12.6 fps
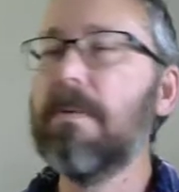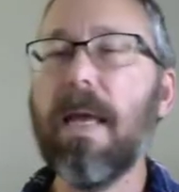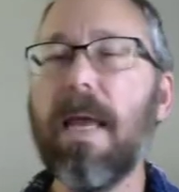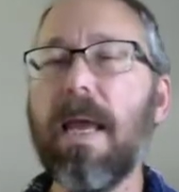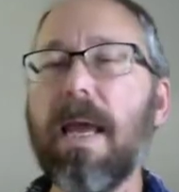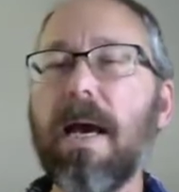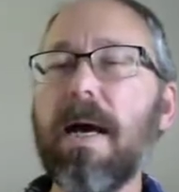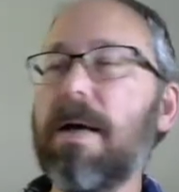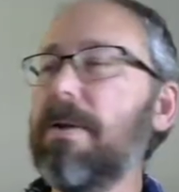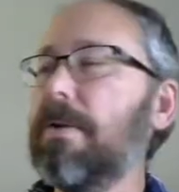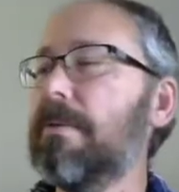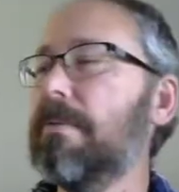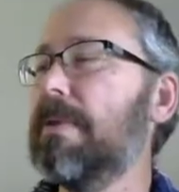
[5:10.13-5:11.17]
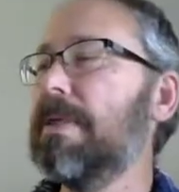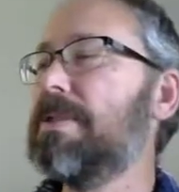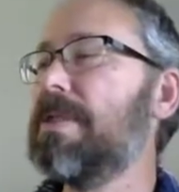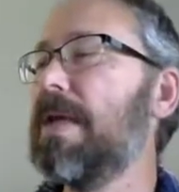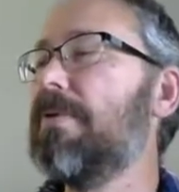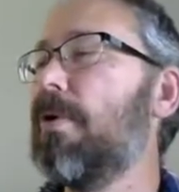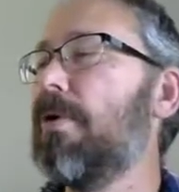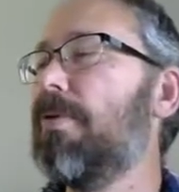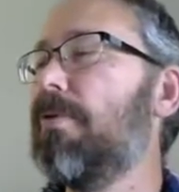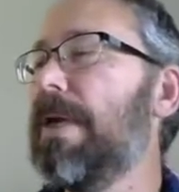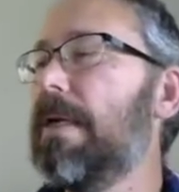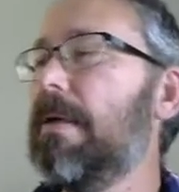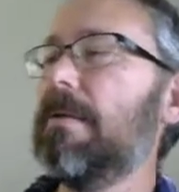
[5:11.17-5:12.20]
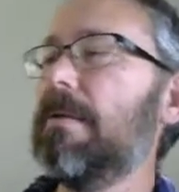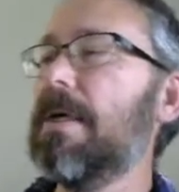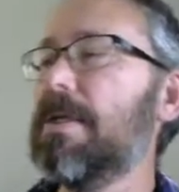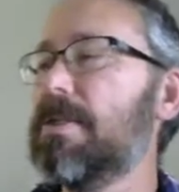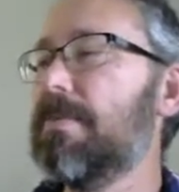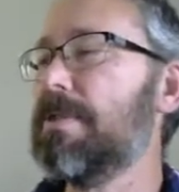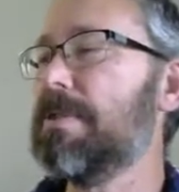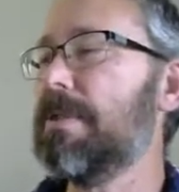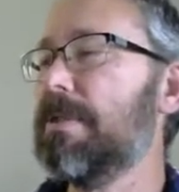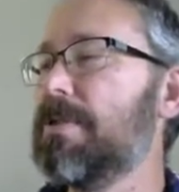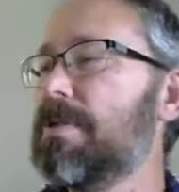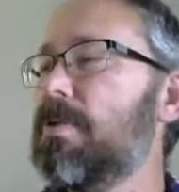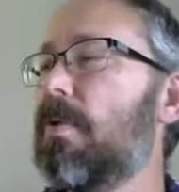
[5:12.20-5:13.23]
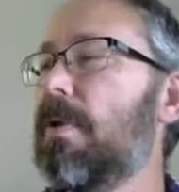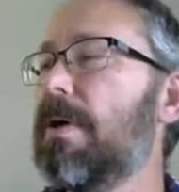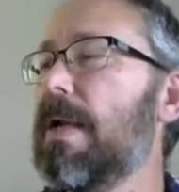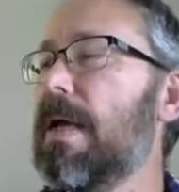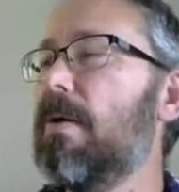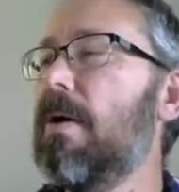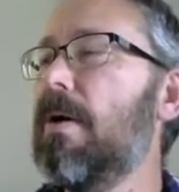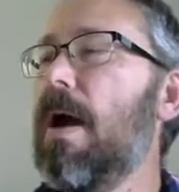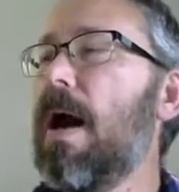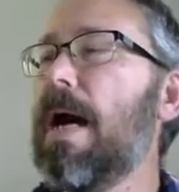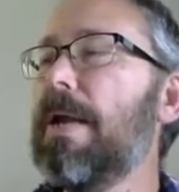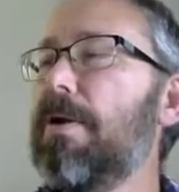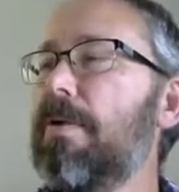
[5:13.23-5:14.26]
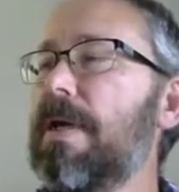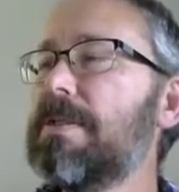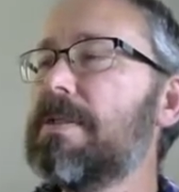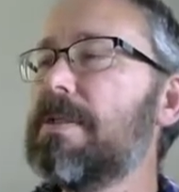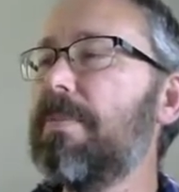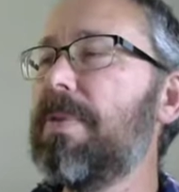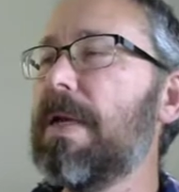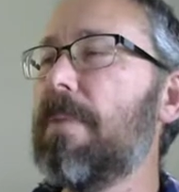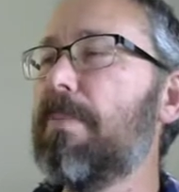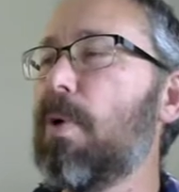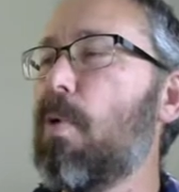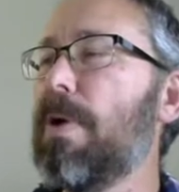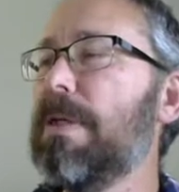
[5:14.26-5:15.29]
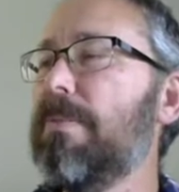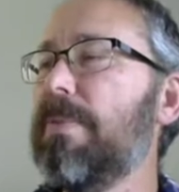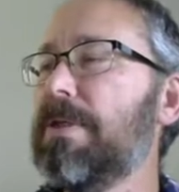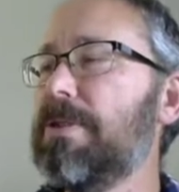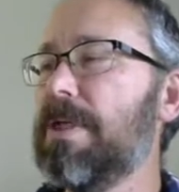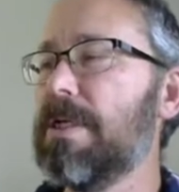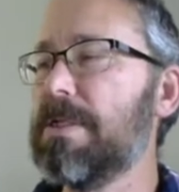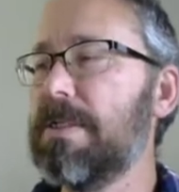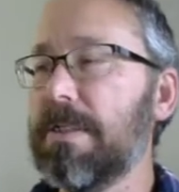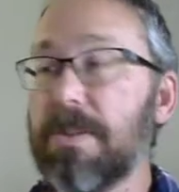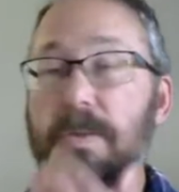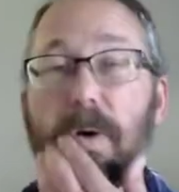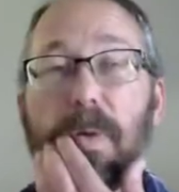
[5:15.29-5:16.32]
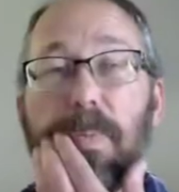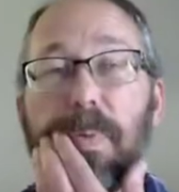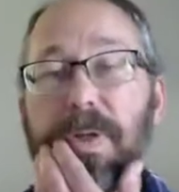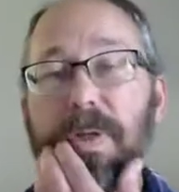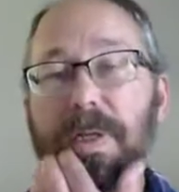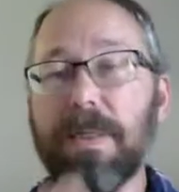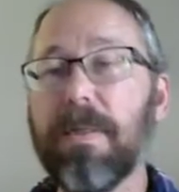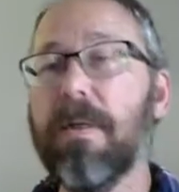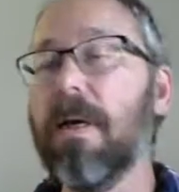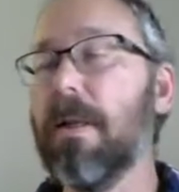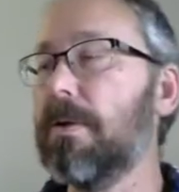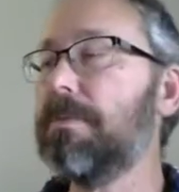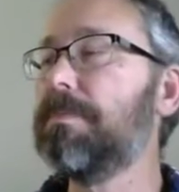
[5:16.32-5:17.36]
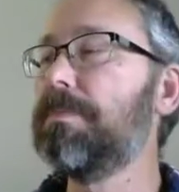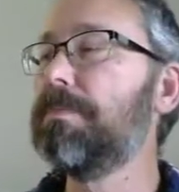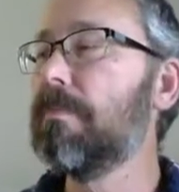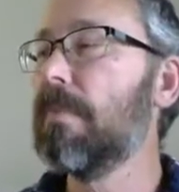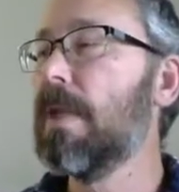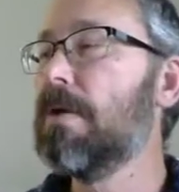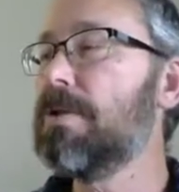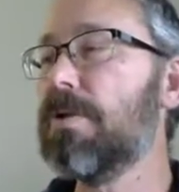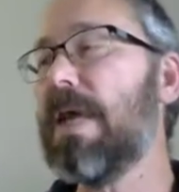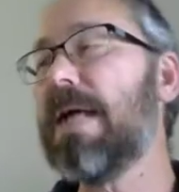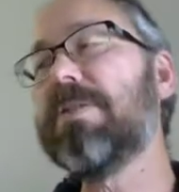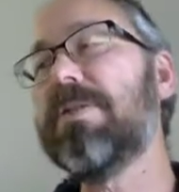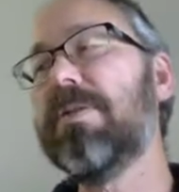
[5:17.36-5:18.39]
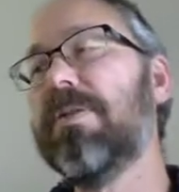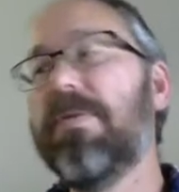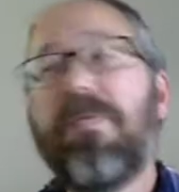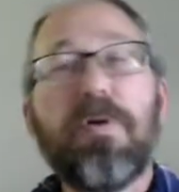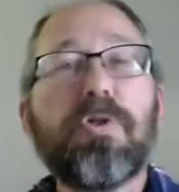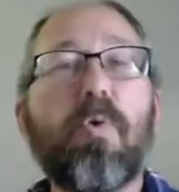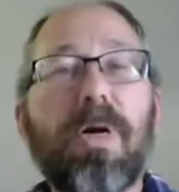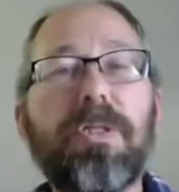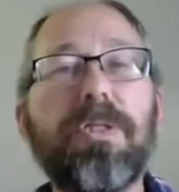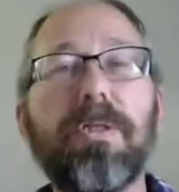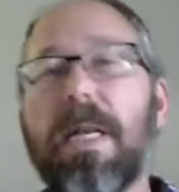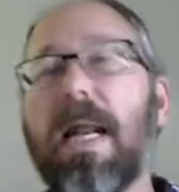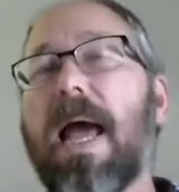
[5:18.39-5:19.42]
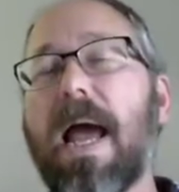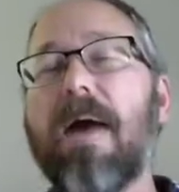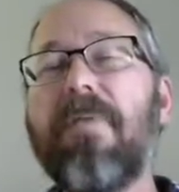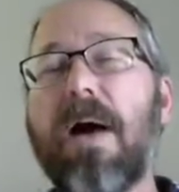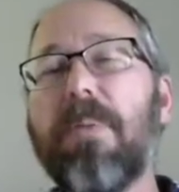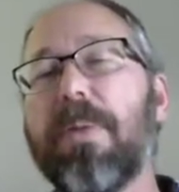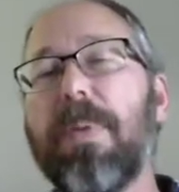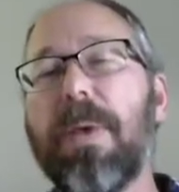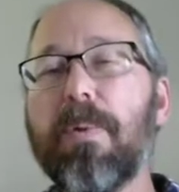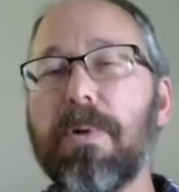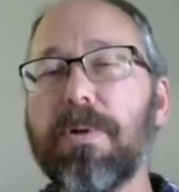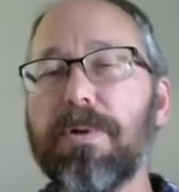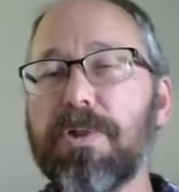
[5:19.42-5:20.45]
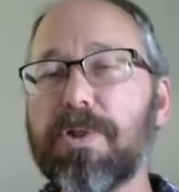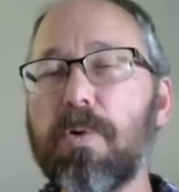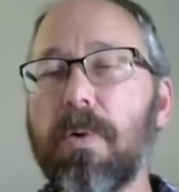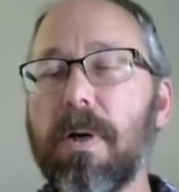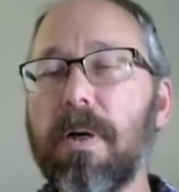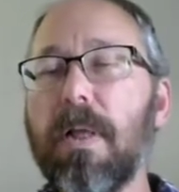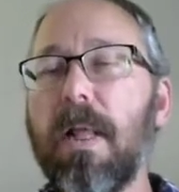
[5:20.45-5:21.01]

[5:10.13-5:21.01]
And let's say there are 3 customers in the store. Now, I know that's something I'm going to be adjusting, so I'll put it in yellow. So that's the first question that I have. How many people are in the store?